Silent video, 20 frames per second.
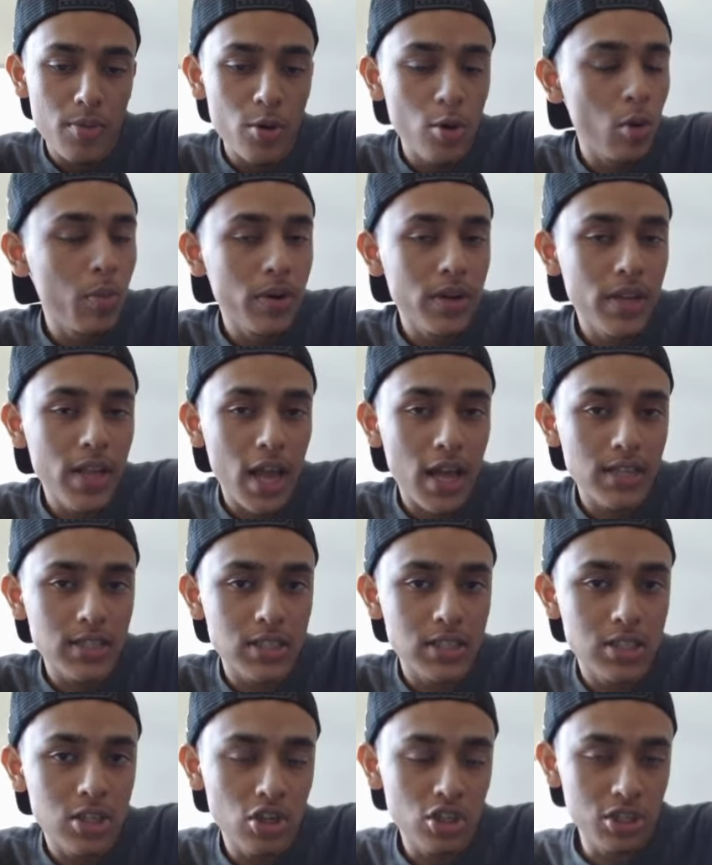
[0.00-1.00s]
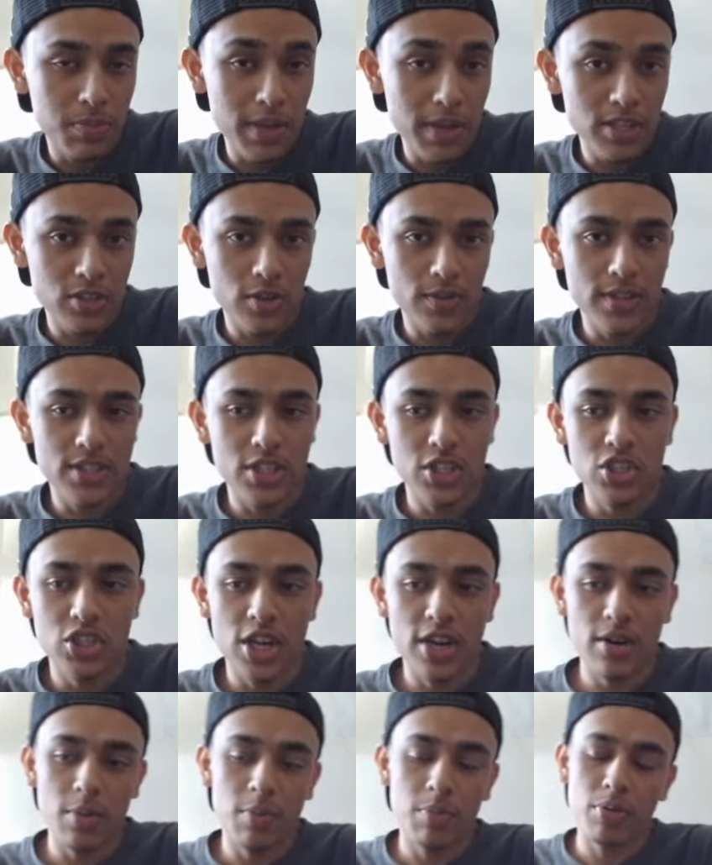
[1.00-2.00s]
nobody has touched base on this
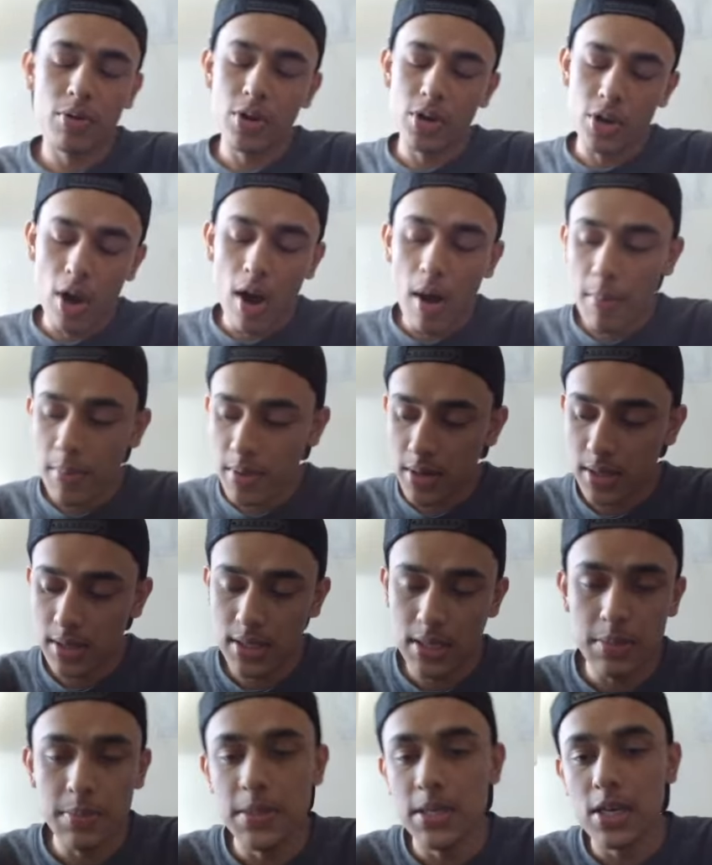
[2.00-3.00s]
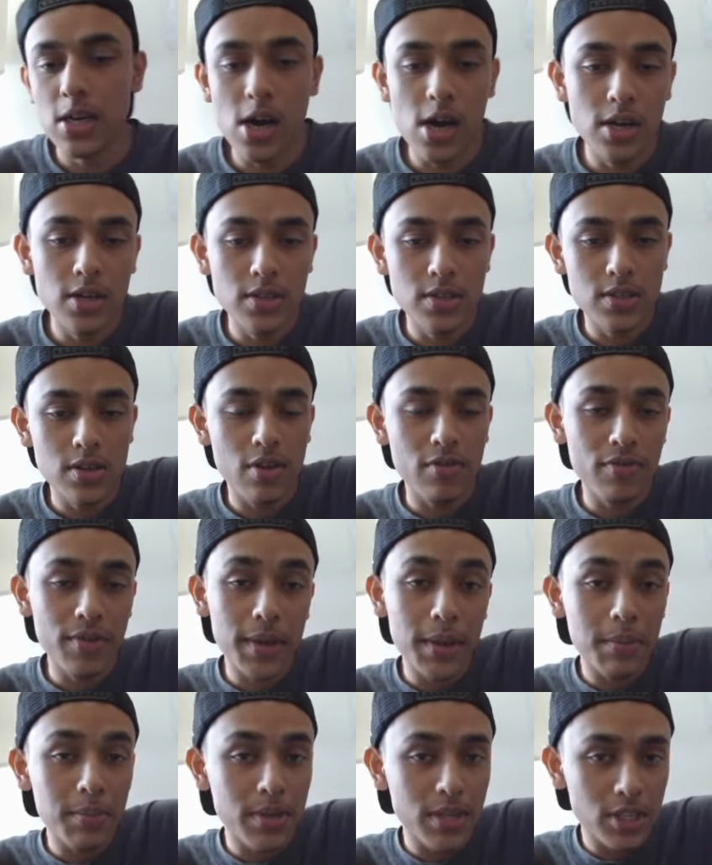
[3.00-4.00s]
agenda predominantly because of
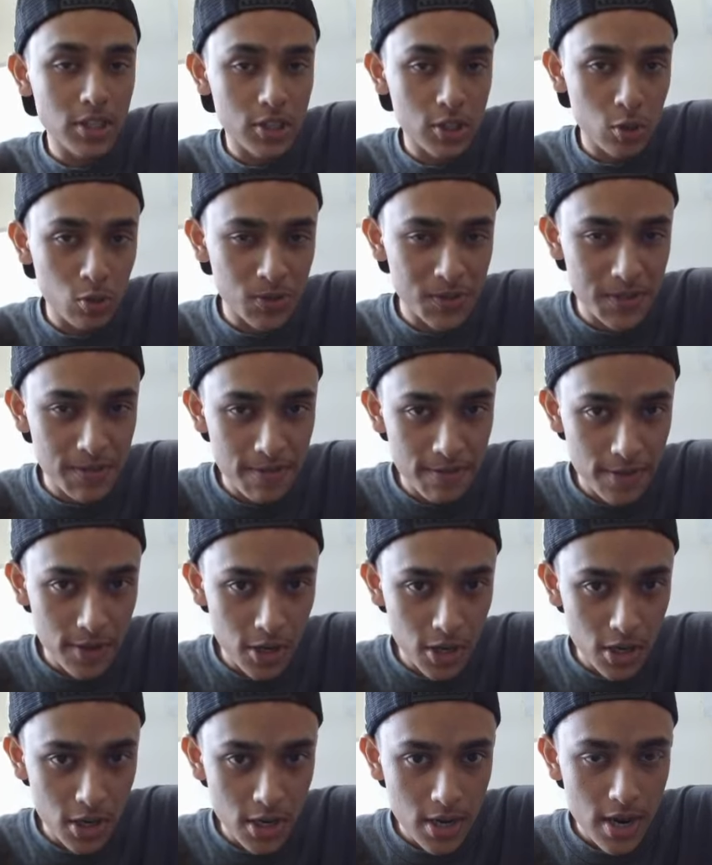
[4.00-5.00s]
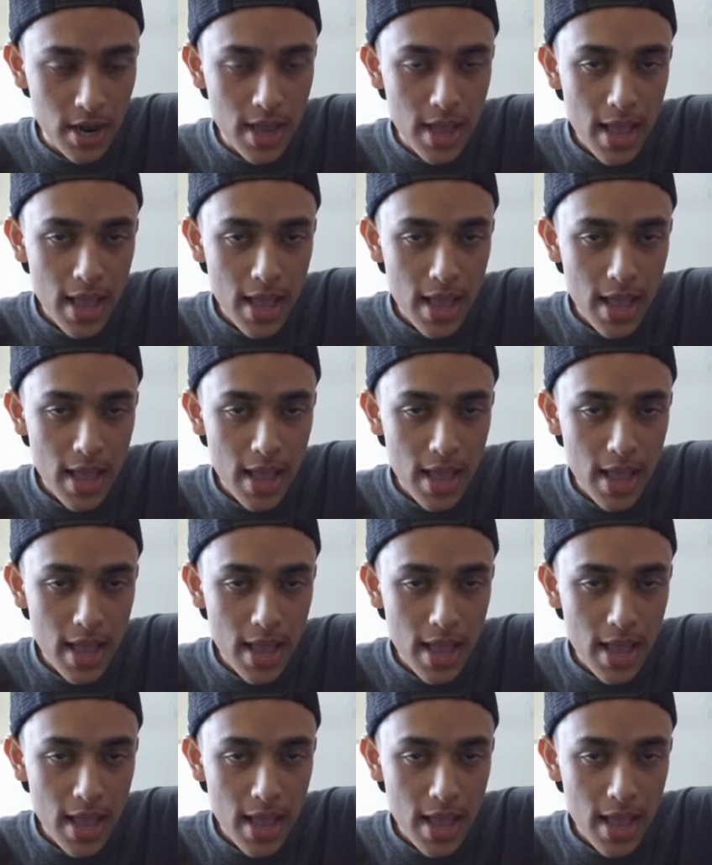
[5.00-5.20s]
it being so severe